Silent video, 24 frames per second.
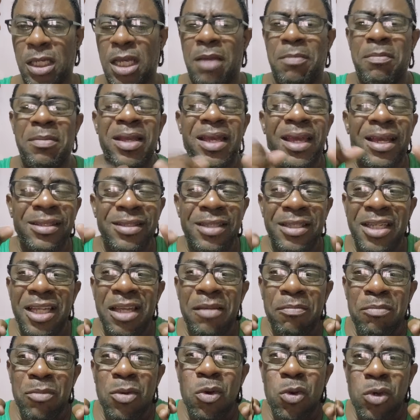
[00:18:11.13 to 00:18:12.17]
Me getting
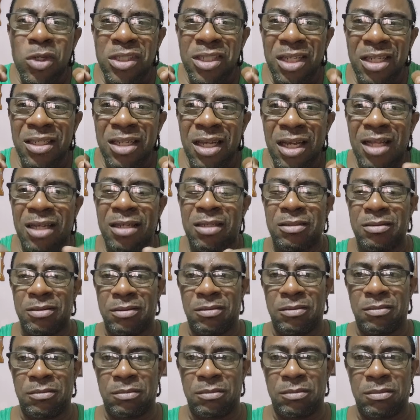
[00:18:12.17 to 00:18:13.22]
emotional.
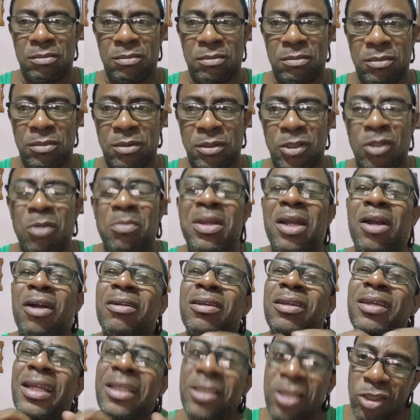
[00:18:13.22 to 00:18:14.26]
So me gotta
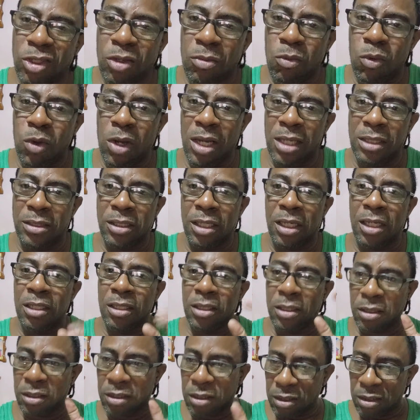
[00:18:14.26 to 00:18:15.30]
get some water.
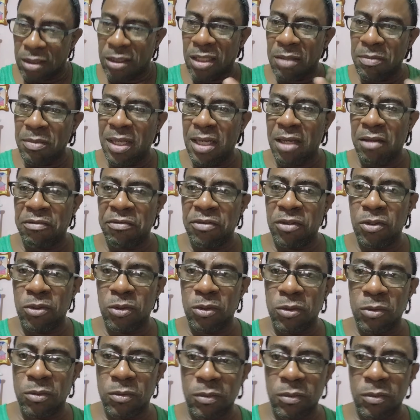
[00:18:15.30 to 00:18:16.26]
Give me a few.